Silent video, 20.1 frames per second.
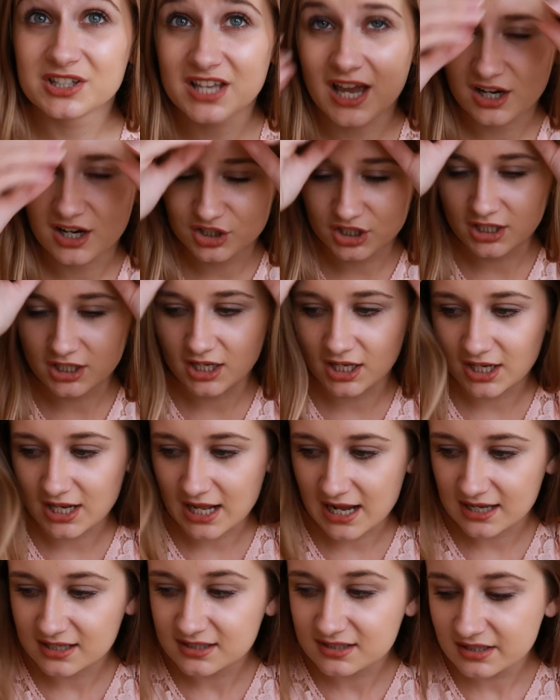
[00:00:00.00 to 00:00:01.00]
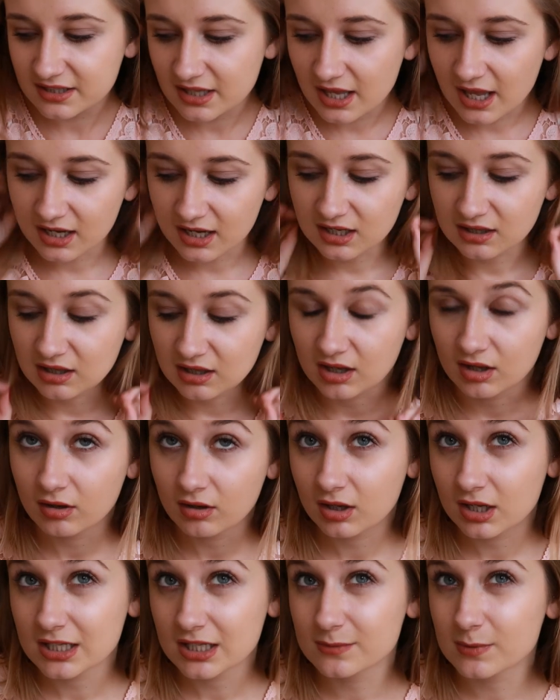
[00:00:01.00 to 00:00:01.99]
section, unless
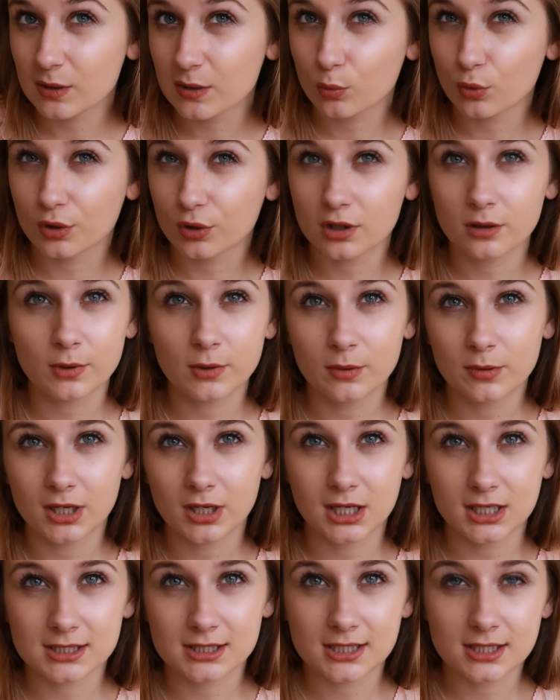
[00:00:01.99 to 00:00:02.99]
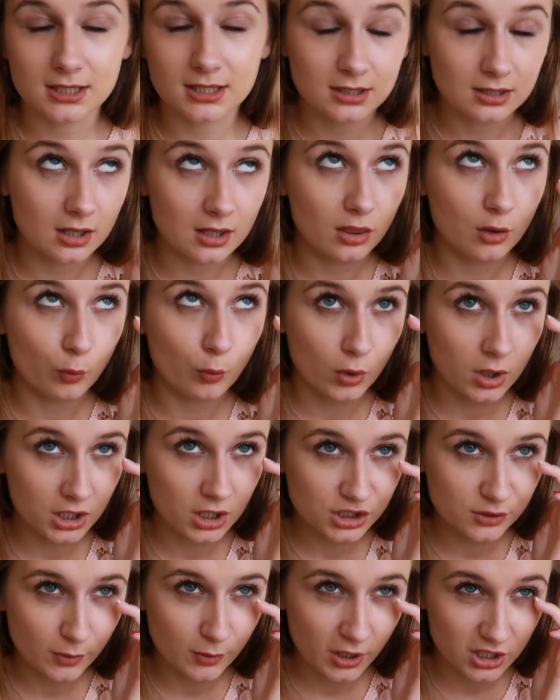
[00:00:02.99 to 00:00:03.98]
anything is being worn at the moment and is in the
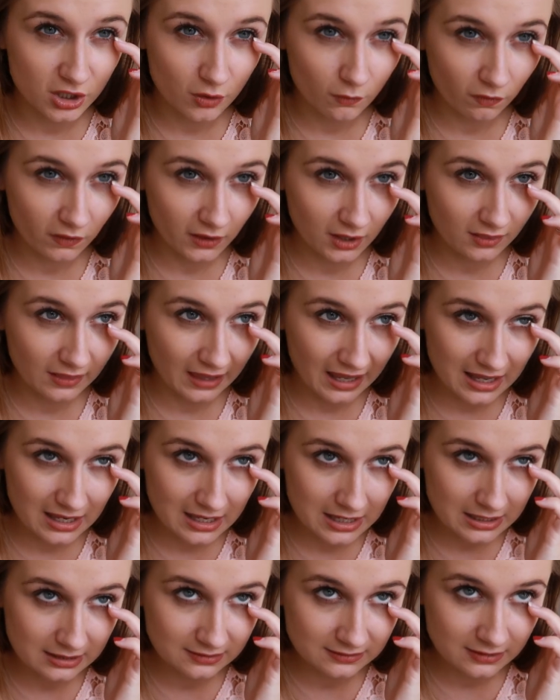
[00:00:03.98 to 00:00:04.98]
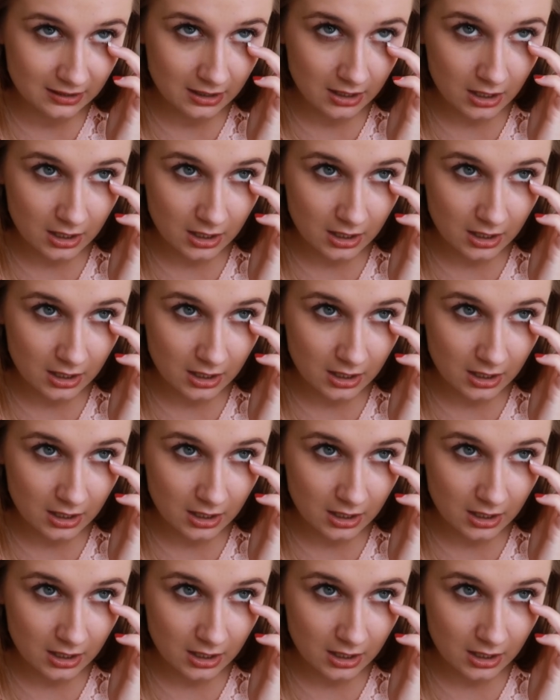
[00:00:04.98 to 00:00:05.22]
wash, but I don't think there is.